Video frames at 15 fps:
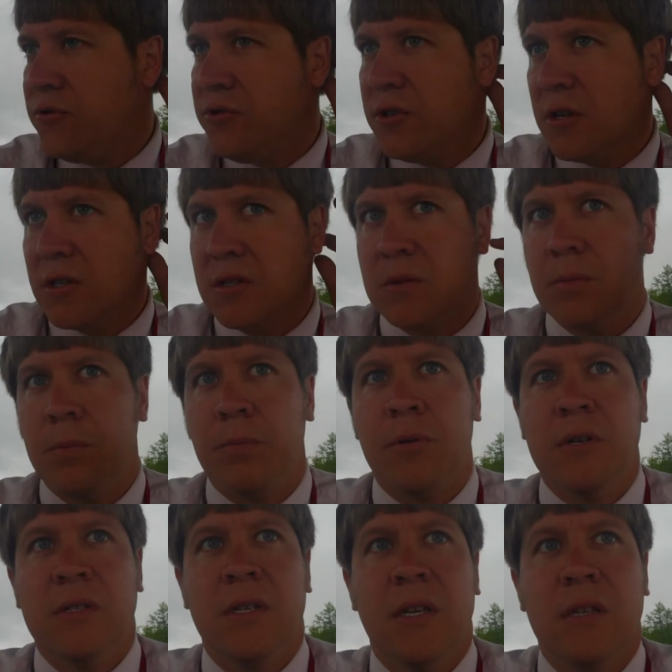just
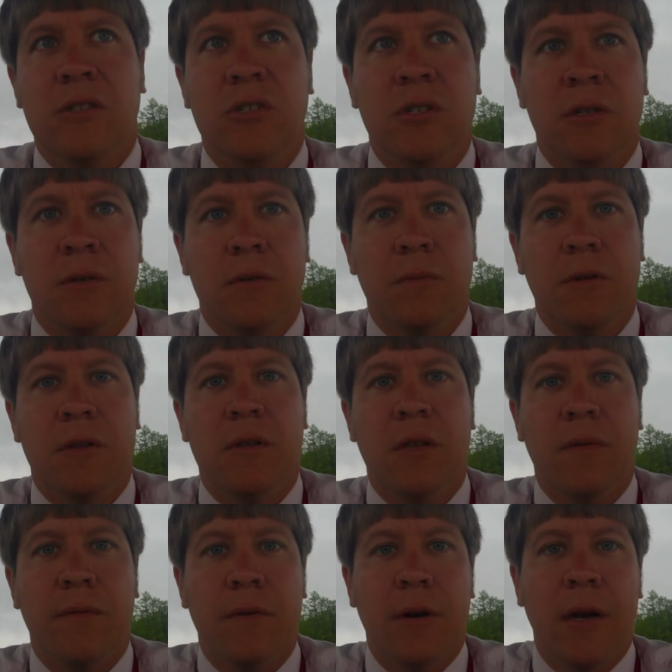present children with
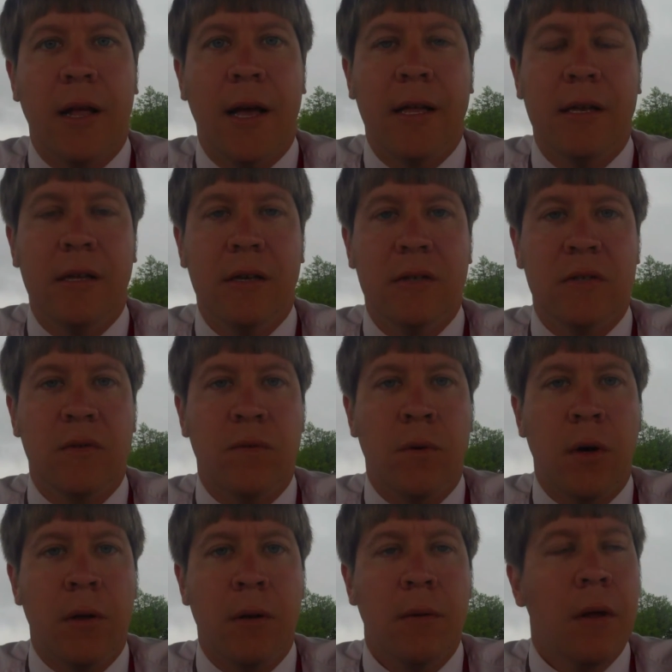different ideas of
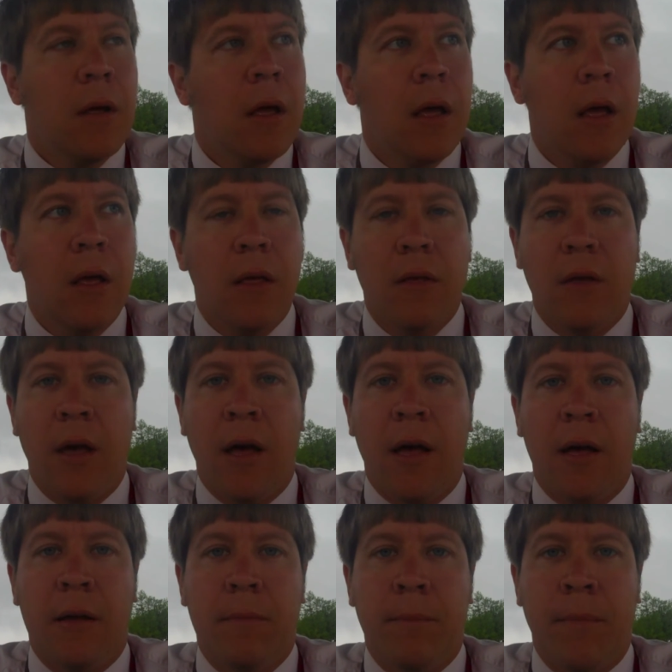what
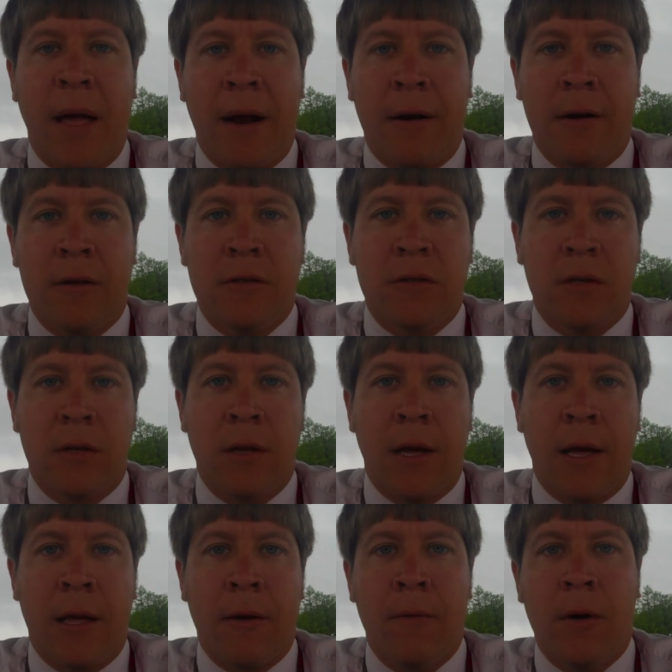backgrounds look
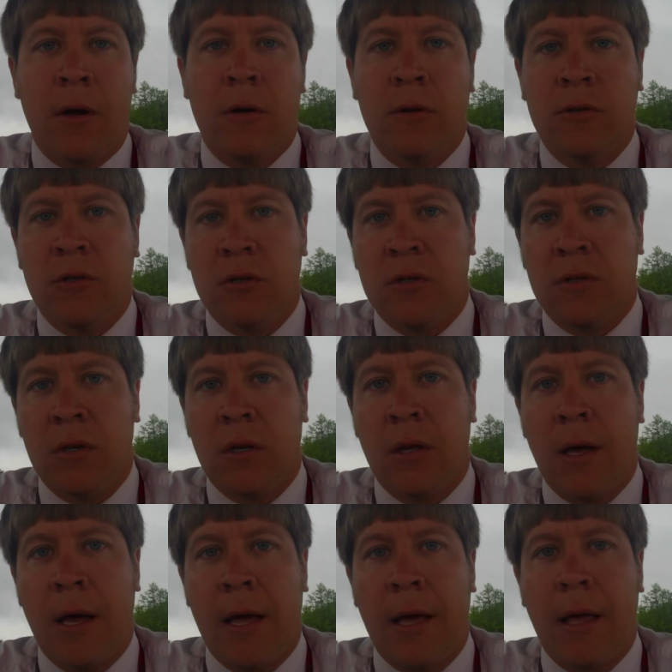like and what cultures look
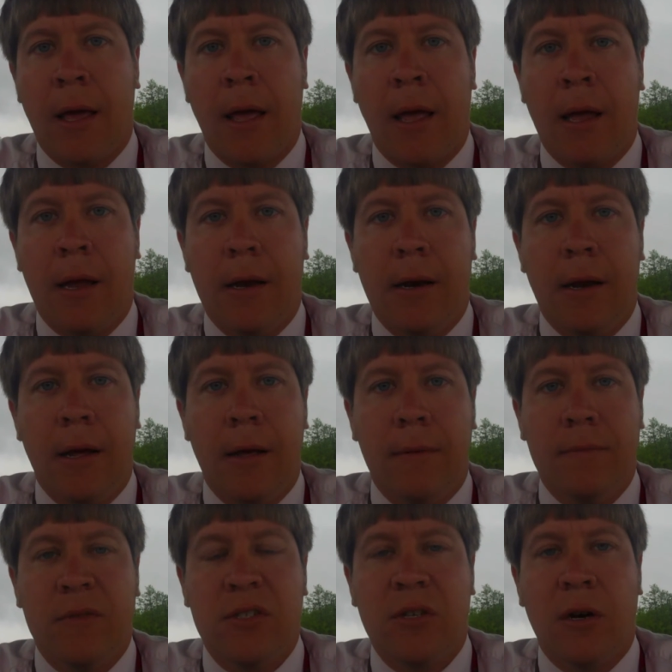like,
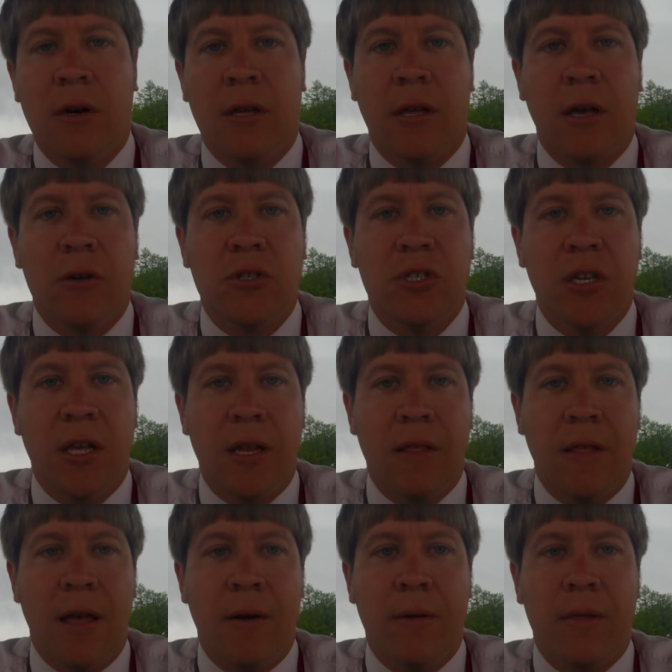and start
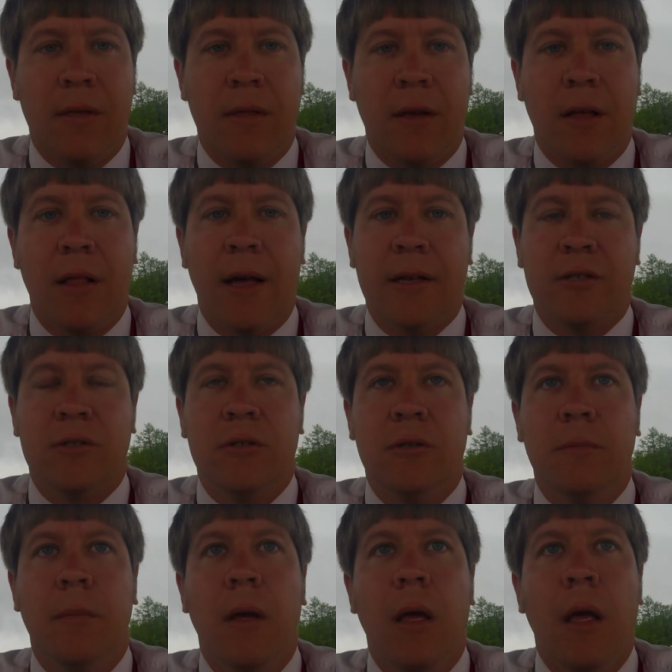negotiating that within the
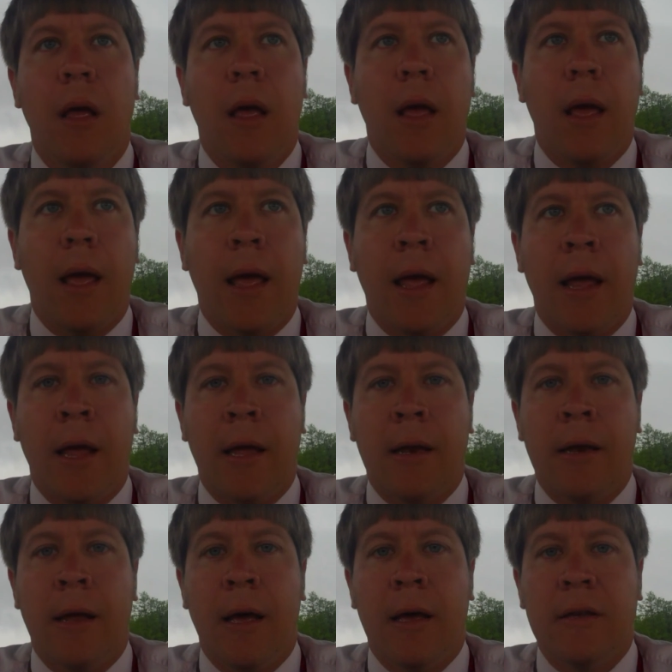classroom,
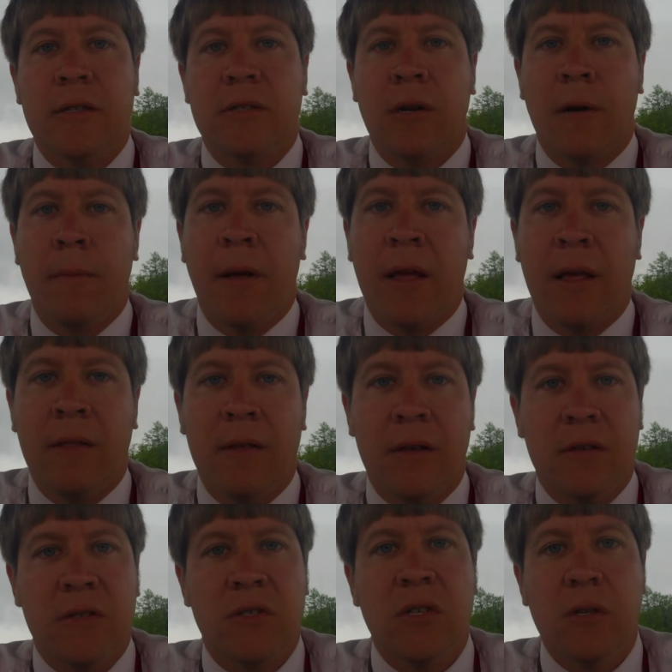and start making
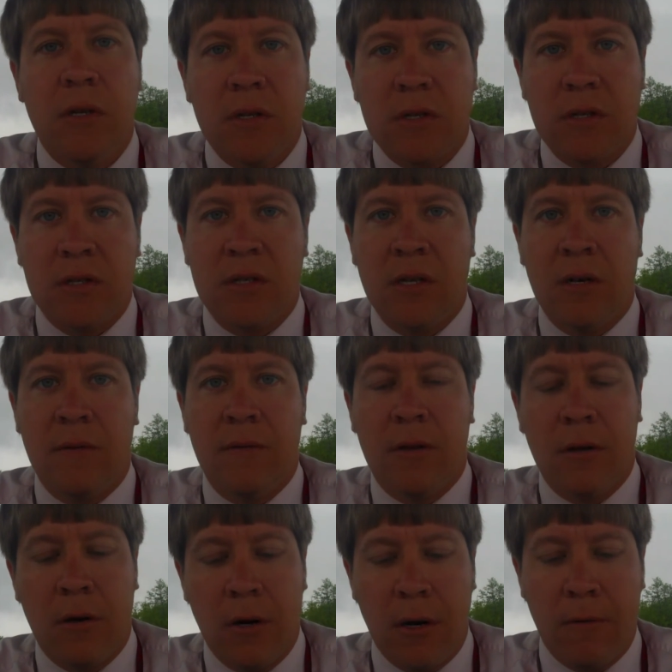the students the center of the
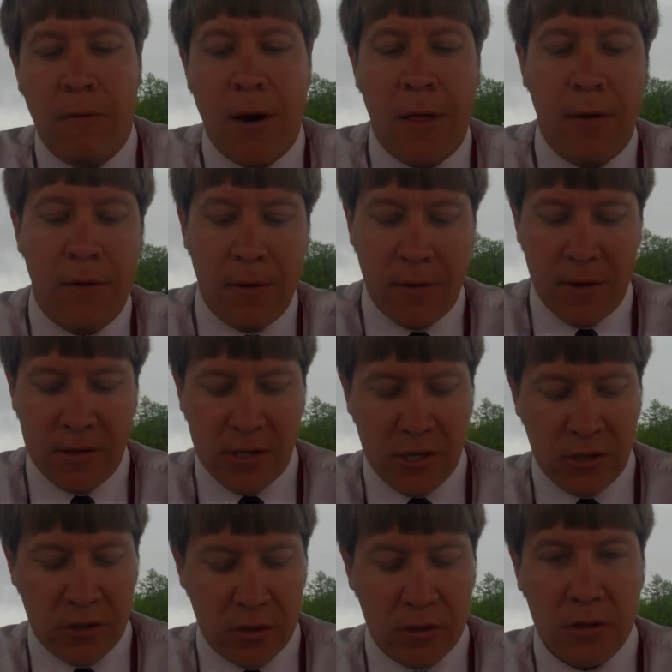learning rather than the
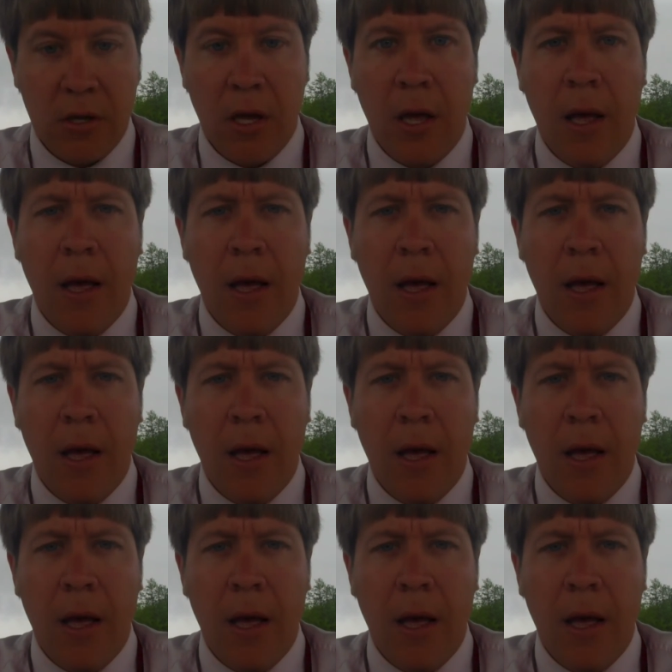teachers.